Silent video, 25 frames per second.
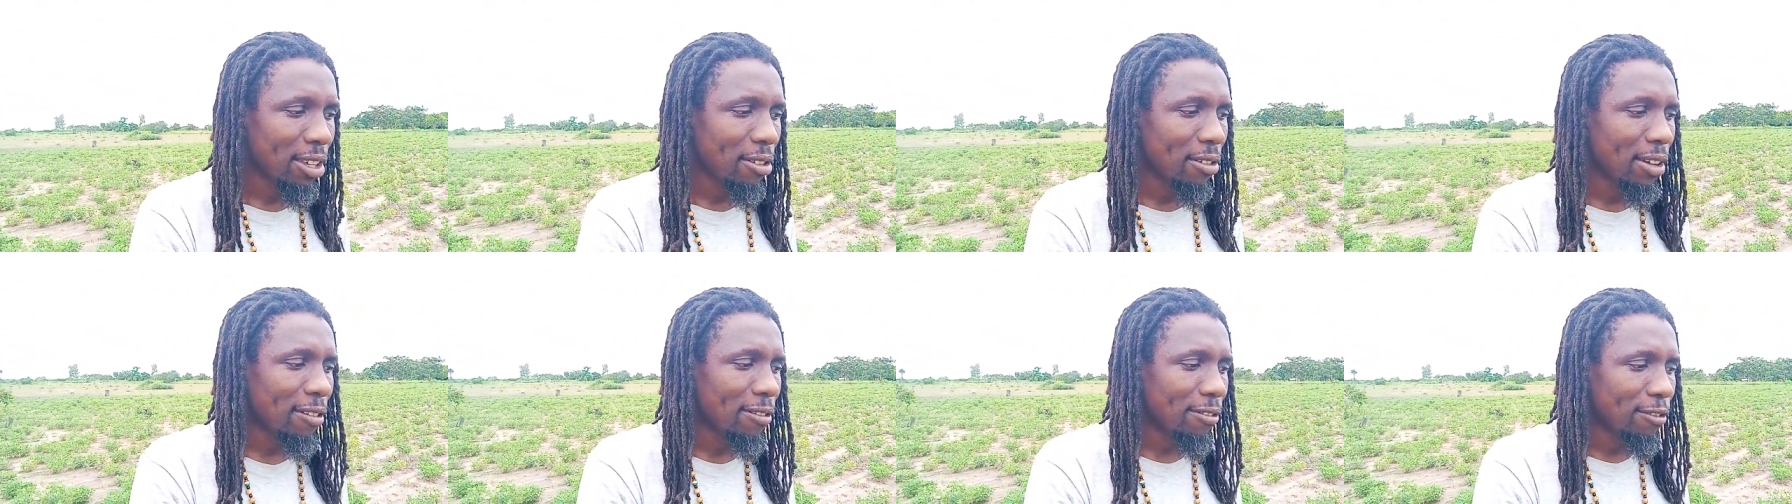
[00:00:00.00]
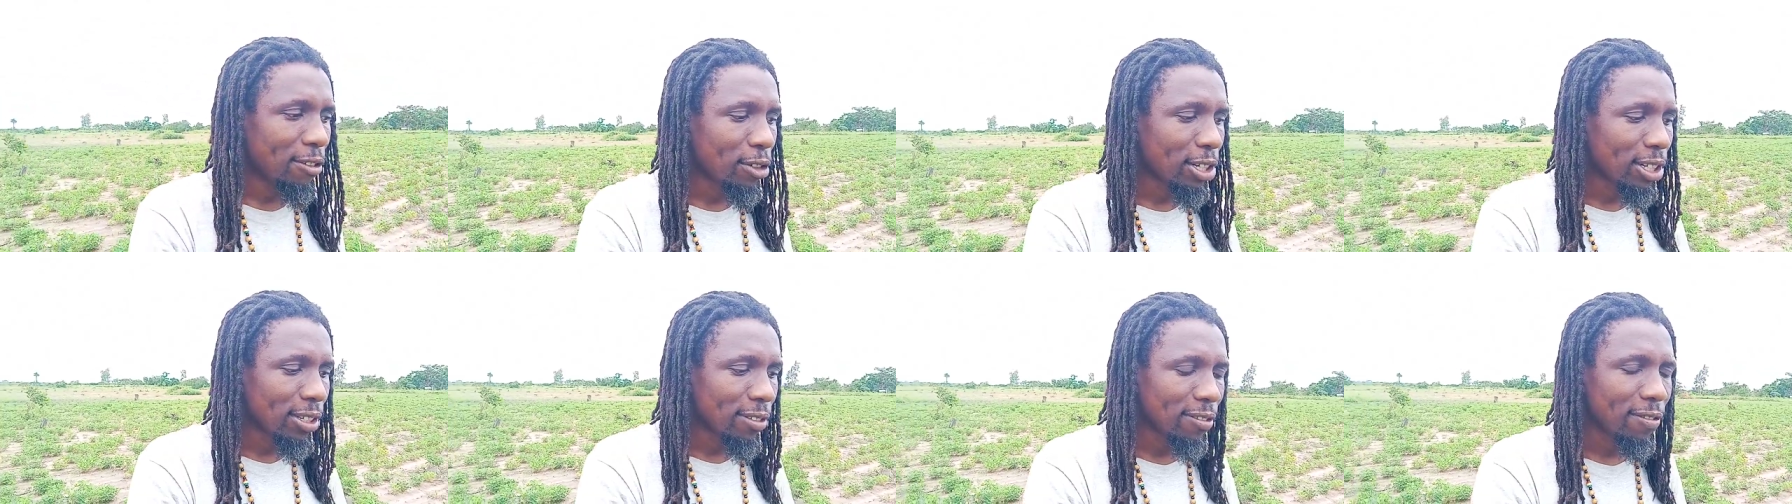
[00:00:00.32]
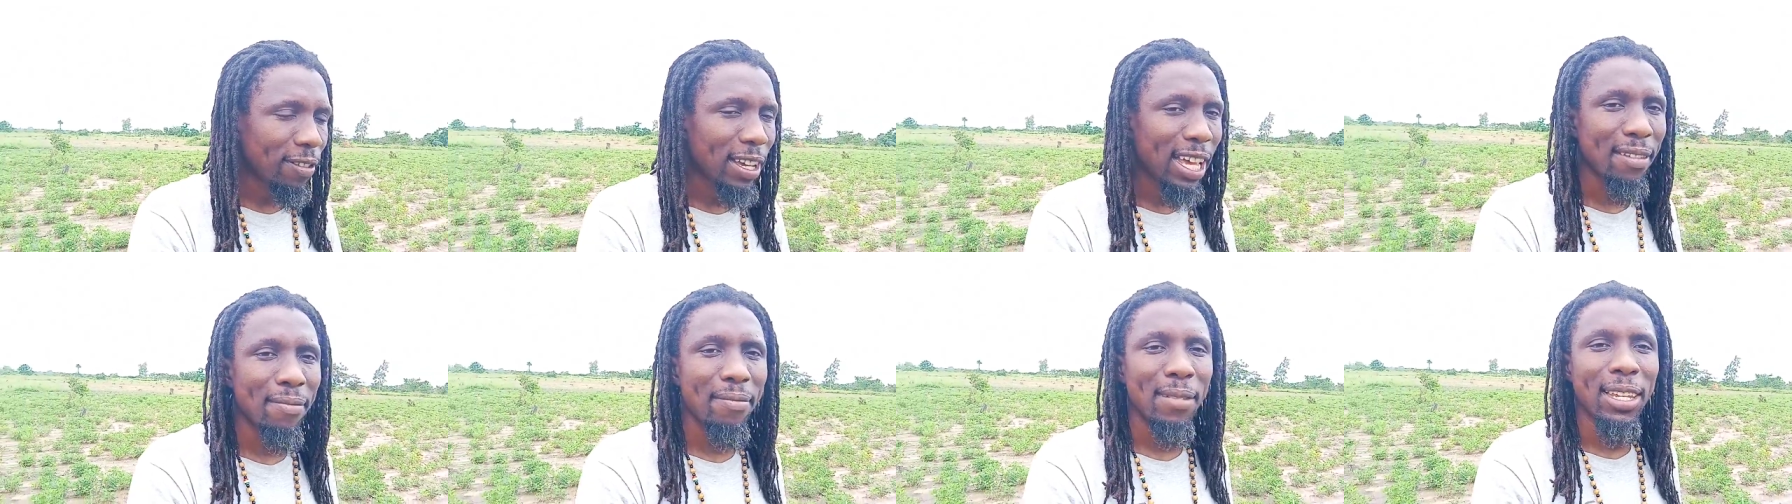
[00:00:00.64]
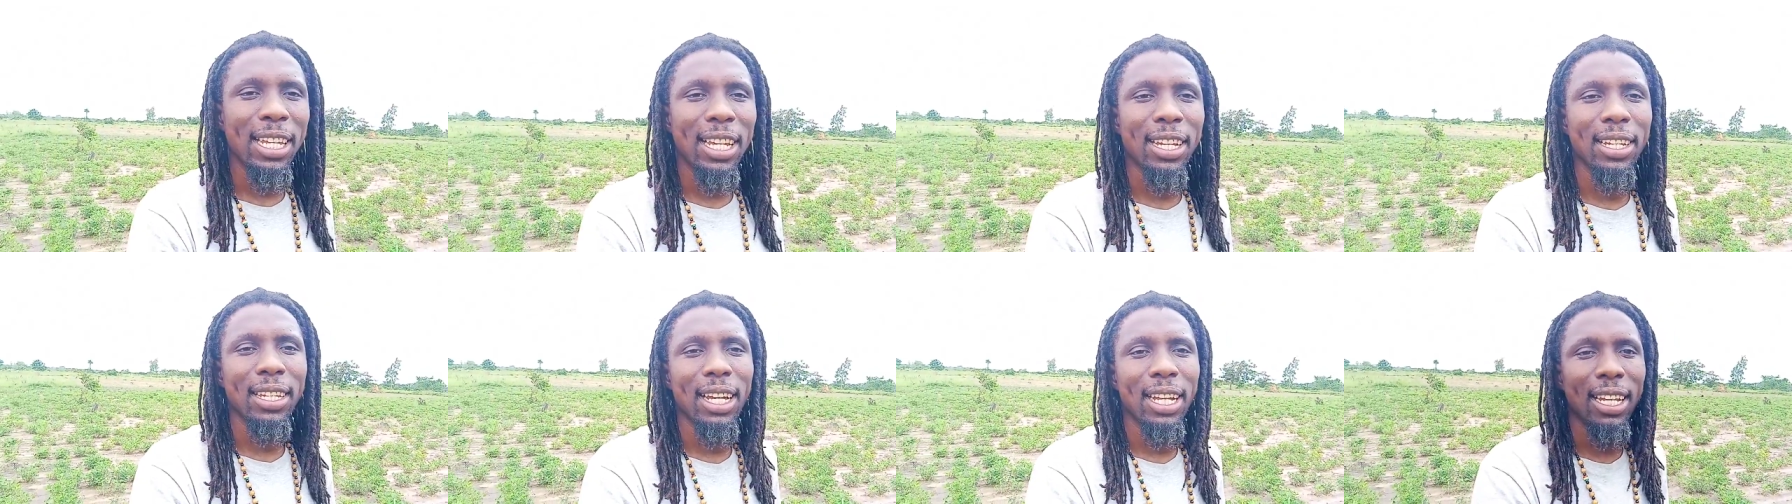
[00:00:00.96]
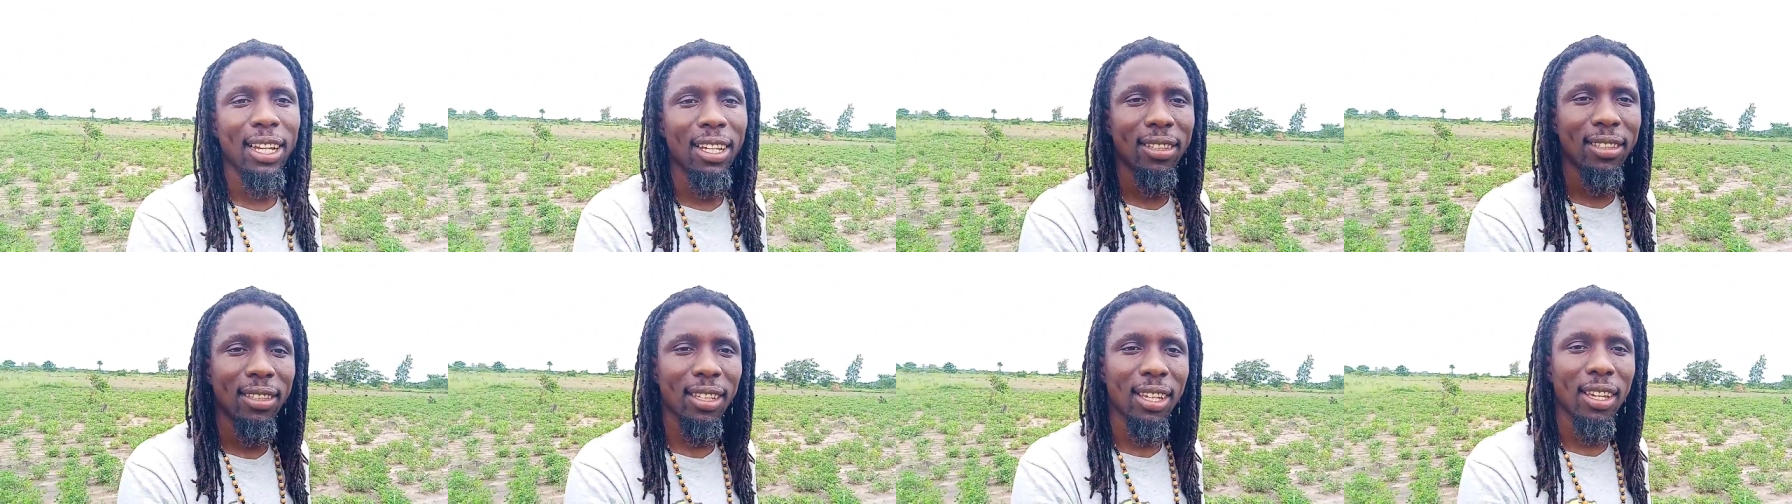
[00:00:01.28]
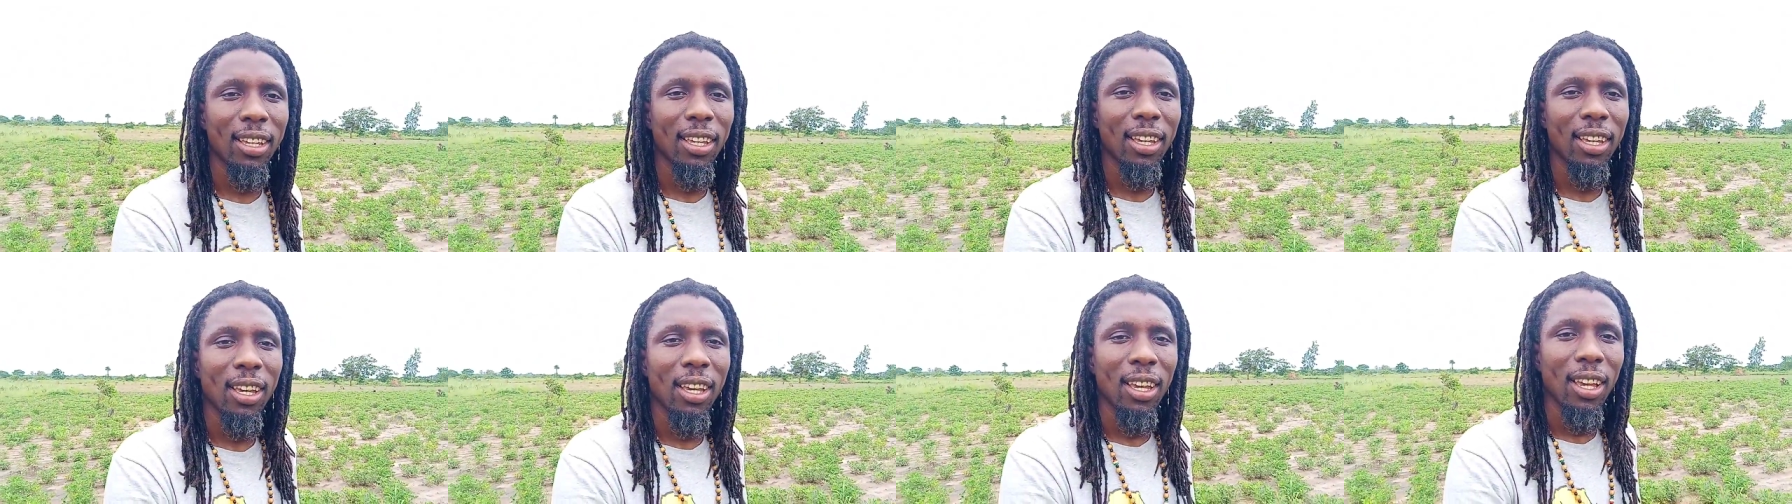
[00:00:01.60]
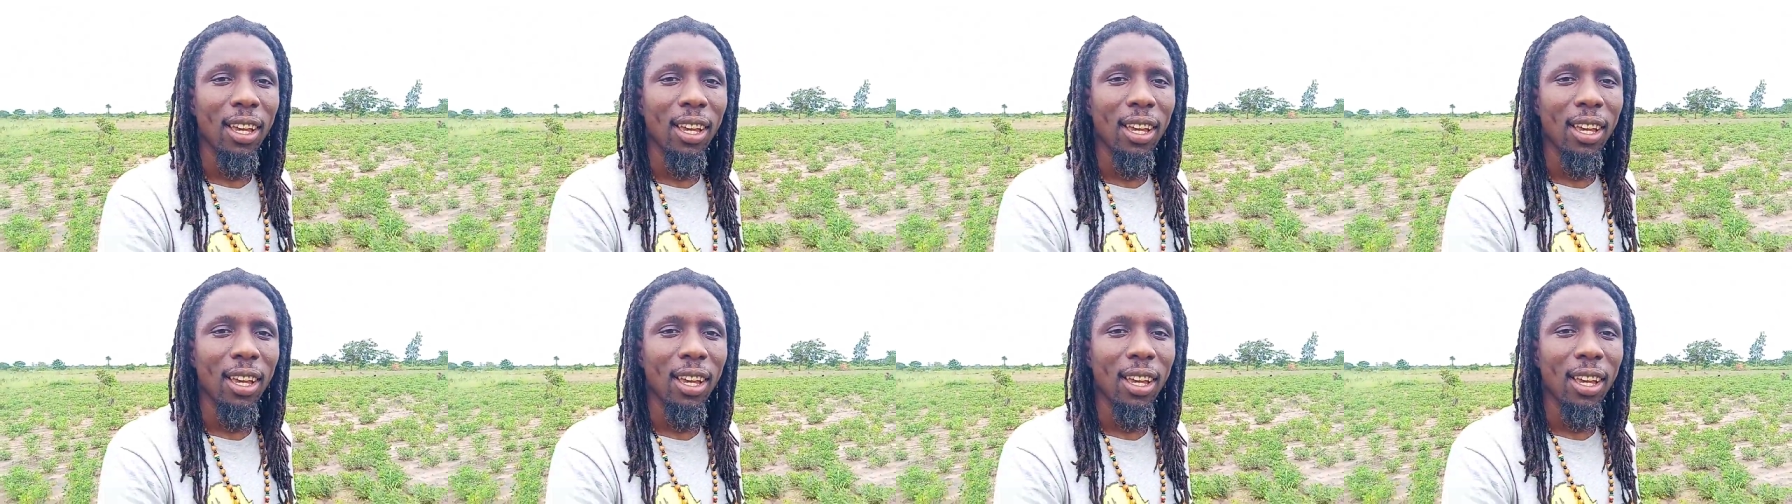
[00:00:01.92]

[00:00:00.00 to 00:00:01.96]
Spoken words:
You have $4 to $5 million, see.